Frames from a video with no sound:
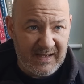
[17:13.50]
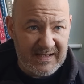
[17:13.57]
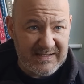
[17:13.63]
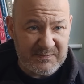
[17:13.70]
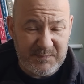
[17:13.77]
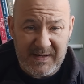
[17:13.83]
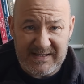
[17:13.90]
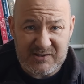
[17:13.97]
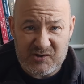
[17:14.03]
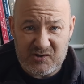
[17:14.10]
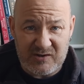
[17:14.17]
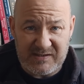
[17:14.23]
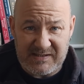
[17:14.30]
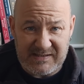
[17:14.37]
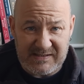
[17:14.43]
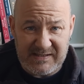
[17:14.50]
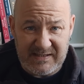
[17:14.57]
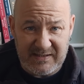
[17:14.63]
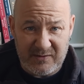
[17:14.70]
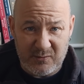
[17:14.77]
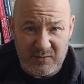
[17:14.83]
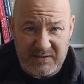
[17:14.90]
His pass choice is
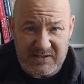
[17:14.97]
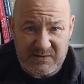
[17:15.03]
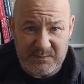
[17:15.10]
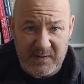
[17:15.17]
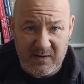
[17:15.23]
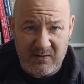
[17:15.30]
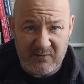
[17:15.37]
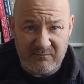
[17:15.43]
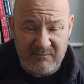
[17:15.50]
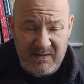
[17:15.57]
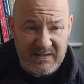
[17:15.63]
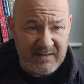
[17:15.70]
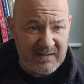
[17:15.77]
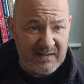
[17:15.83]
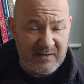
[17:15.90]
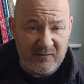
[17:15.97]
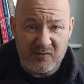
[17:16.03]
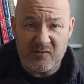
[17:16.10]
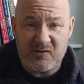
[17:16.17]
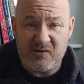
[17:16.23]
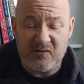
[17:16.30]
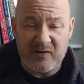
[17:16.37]
nearly always spot on.
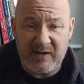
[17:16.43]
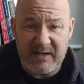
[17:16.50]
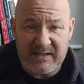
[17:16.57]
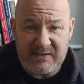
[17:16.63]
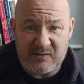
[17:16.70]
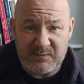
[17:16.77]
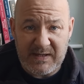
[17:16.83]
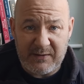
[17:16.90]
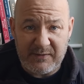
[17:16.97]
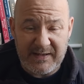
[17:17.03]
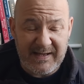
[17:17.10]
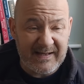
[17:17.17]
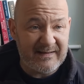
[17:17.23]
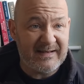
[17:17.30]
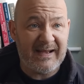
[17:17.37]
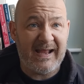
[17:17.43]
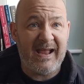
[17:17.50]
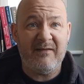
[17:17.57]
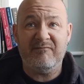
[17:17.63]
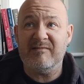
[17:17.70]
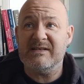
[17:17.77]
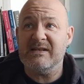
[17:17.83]
Does he underhit them now and again?
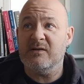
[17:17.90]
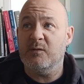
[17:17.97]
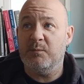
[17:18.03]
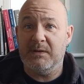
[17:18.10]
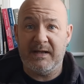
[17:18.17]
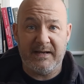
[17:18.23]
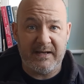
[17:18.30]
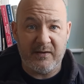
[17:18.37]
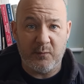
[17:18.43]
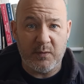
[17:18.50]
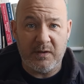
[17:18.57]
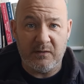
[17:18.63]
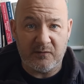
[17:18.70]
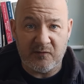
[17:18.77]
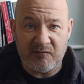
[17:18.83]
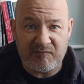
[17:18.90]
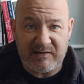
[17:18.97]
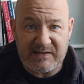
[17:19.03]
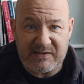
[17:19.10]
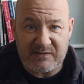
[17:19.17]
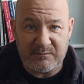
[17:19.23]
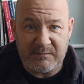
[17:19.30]
Every single player in the world
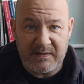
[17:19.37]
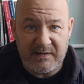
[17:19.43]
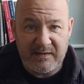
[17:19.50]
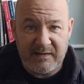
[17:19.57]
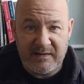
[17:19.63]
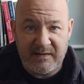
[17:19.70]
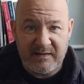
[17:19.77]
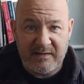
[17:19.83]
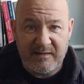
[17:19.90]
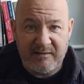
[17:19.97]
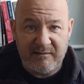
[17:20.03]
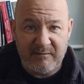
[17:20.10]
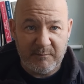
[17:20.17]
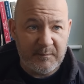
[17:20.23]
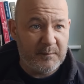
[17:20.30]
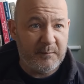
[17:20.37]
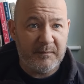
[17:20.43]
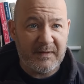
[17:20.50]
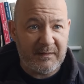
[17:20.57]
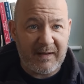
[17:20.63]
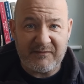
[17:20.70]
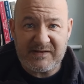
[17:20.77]
underhits them.
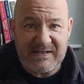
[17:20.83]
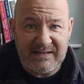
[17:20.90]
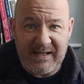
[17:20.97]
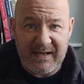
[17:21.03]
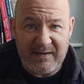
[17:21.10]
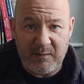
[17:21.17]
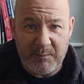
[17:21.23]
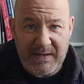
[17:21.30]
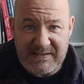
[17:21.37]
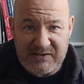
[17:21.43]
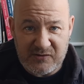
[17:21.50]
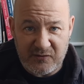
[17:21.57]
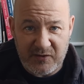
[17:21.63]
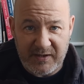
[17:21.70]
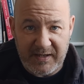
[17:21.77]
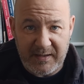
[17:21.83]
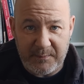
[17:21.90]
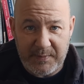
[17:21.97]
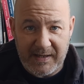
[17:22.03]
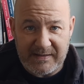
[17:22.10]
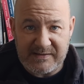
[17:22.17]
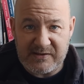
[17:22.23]
I've seen Lionel Messi underhit a
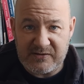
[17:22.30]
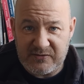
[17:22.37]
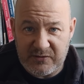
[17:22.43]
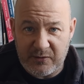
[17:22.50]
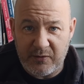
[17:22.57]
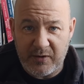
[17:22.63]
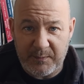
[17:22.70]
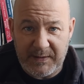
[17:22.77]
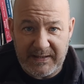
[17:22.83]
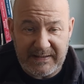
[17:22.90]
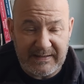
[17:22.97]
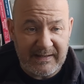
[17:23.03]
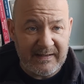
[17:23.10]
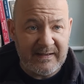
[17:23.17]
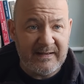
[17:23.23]
pass, do you know what I mean?